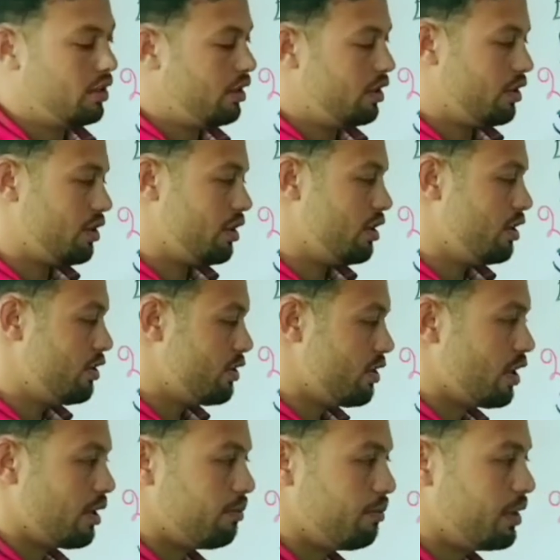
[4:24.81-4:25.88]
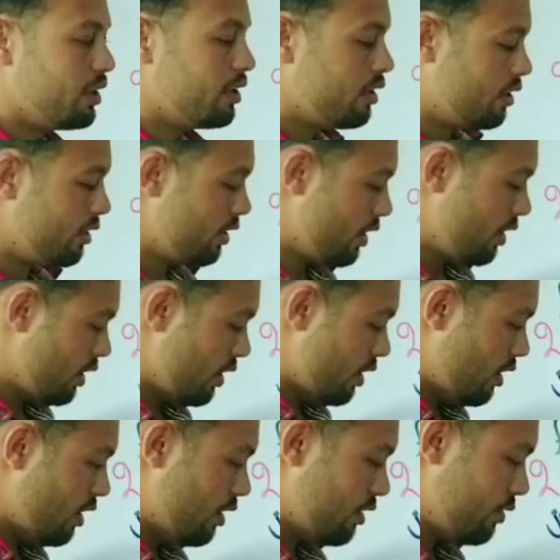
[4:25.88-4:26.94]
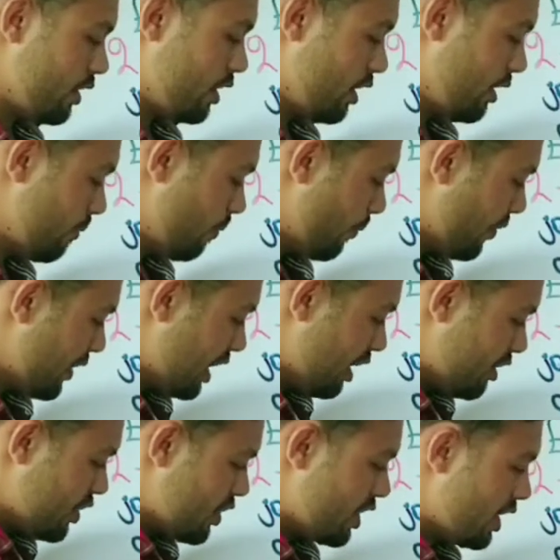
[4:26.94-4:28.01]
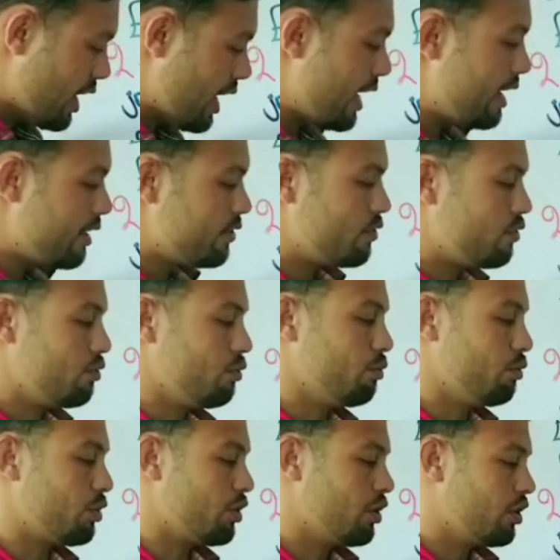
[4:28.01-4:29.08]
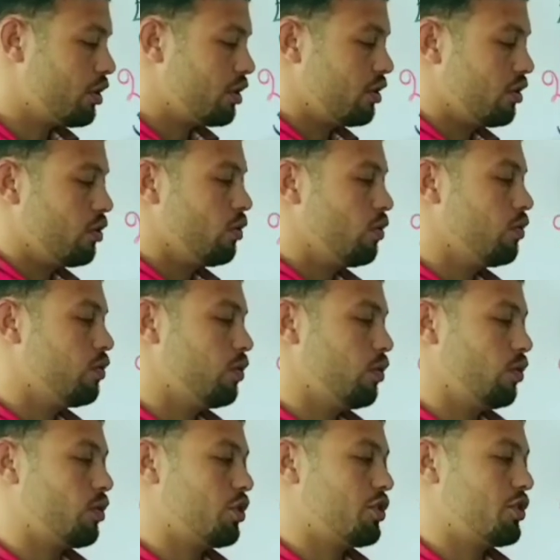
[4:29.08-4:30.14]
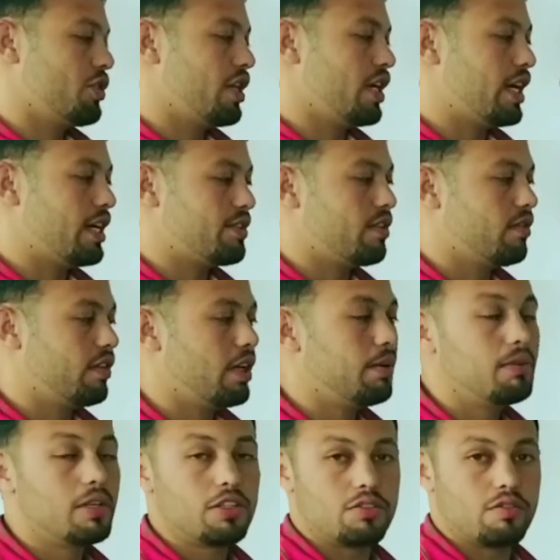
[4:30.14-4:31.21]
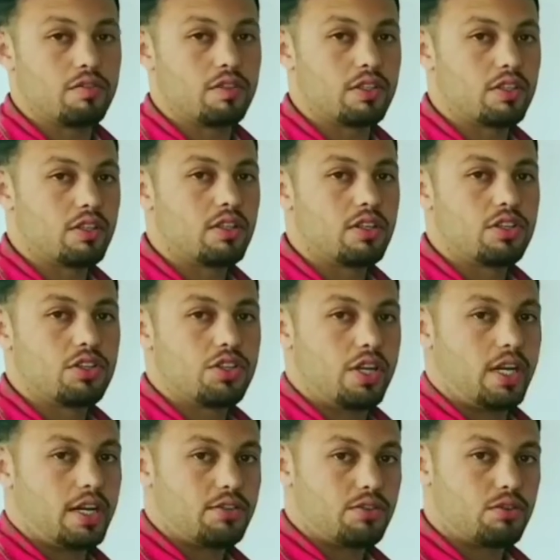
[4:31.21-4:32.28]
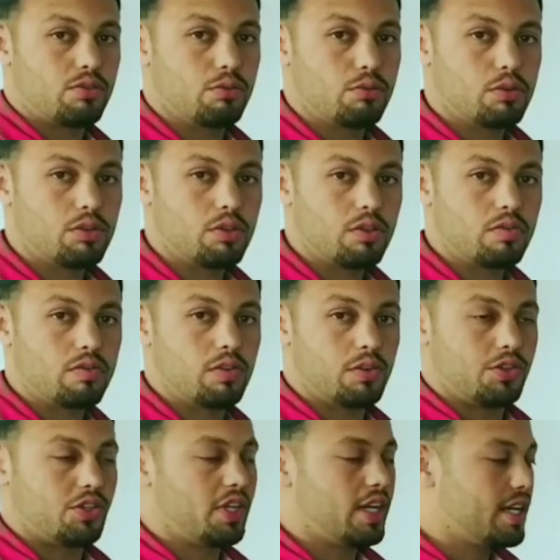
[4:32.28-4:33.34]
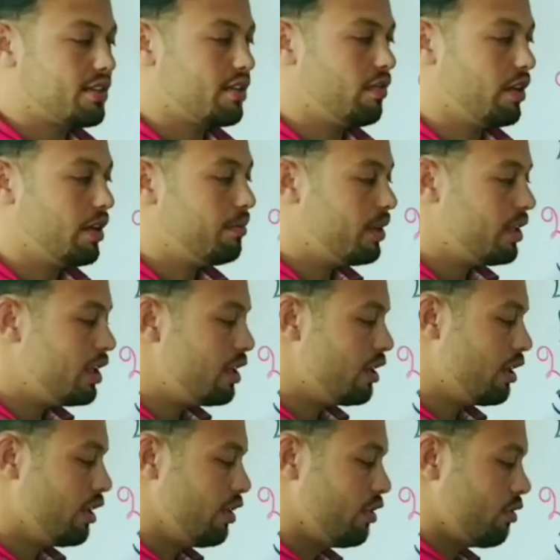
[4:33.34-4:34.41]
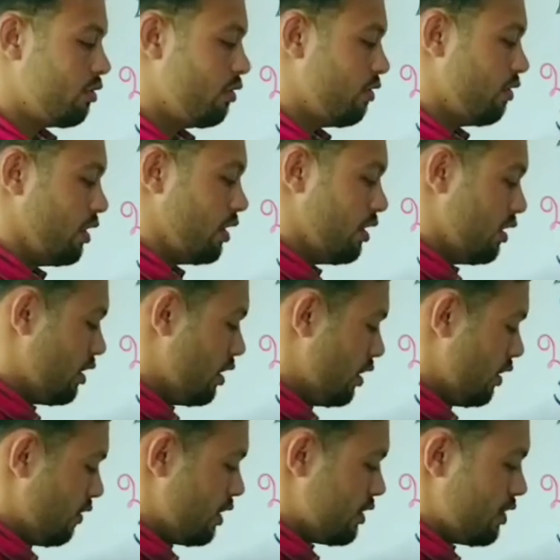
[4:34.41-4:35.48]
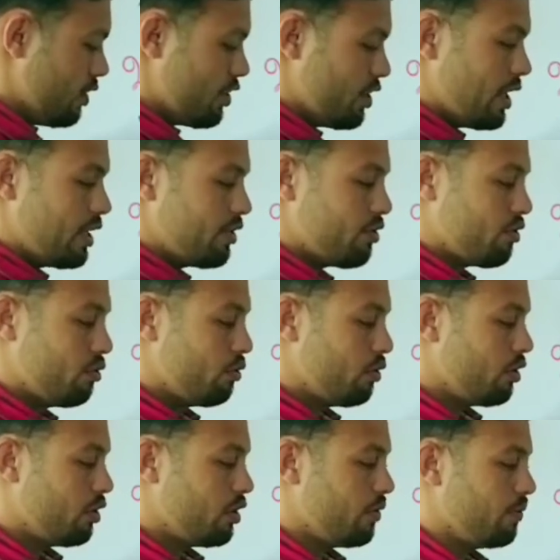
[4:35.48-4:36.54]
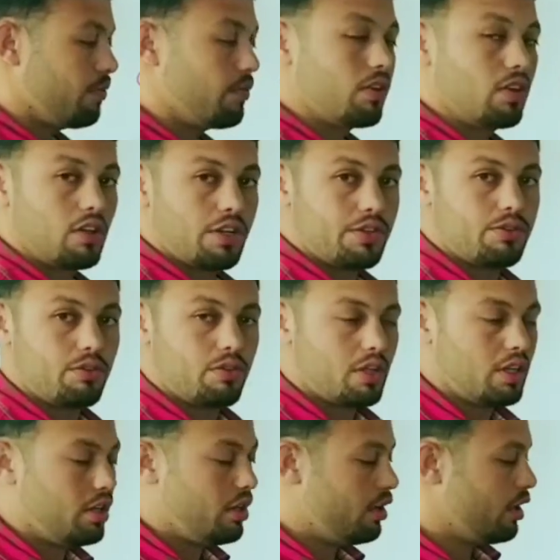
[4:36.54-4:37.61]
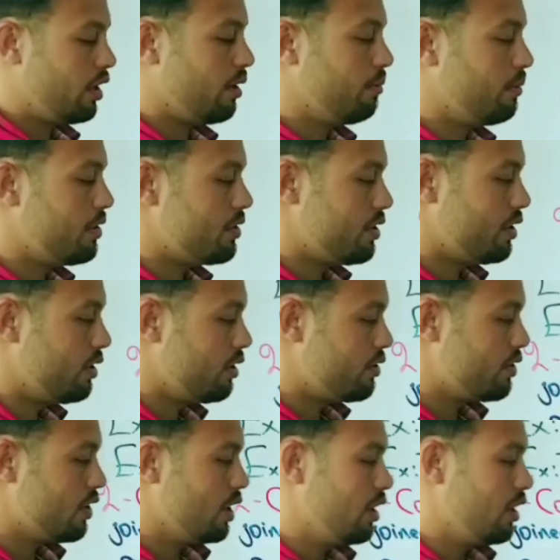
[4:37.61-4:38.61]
It has complete already. She has to work for she has a family to feed. She has to work for she has a family to feed. If I say she has to work, it's okay, complete sentence.